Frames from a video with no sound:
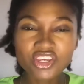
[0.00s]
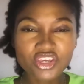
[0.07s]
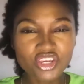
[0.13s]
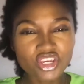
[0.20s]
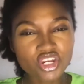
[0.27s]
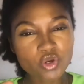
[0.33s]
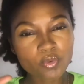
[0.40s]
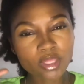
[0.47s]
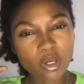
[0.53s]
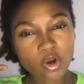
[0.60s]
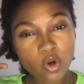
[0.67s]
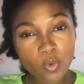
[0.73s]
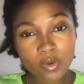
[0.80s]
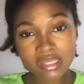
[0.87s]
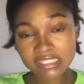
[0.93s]
When you're
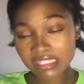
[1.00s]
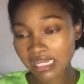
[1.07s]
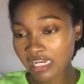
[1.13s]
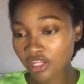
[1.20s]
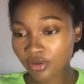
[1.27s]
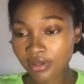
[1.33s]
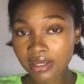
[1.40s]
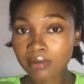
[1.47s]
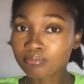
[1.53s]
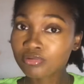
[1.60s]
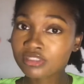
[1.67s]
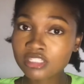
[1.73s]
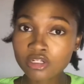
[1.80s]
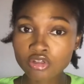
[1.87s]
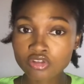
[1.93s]
always styling your hair and putting
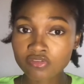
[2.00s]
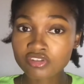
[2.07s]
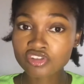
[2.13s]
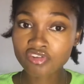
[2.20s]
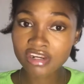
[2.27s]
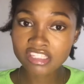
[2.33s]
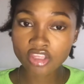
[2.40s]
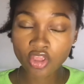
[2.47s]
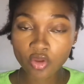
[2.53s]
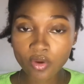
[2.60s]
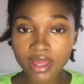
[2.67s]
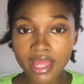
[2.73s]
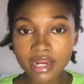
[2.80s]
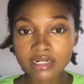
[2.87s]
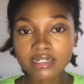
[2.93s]
lots of stress on your
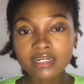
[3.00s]
hair,